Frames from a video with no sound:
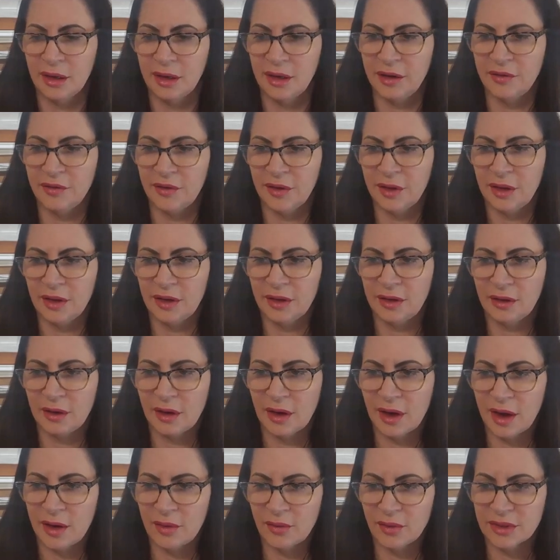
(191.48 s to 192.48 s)
And then
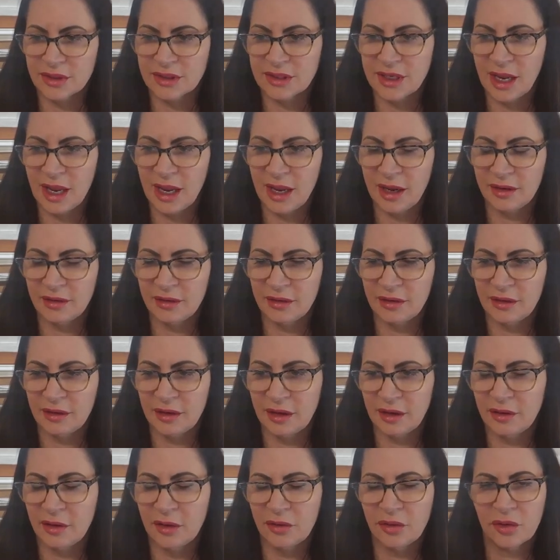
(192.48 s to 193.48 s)
I was
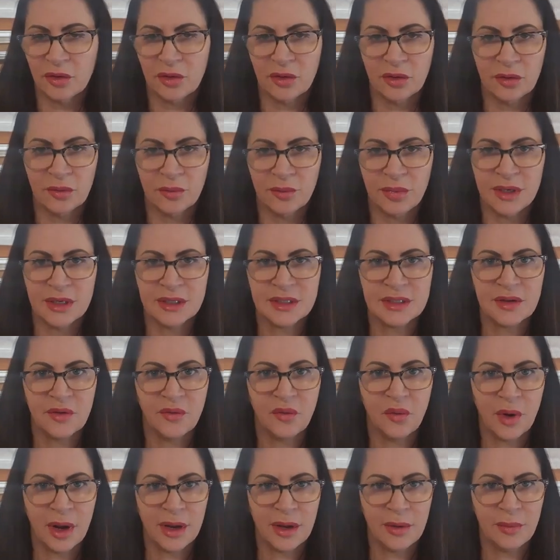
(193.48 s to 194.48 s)
handed another piece
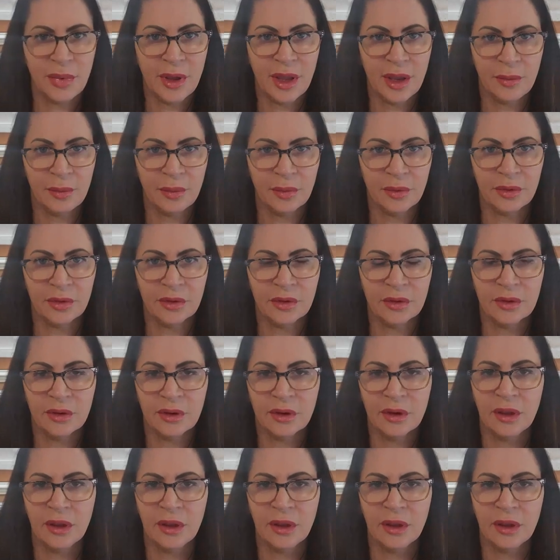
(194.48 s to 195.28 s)
of white paper,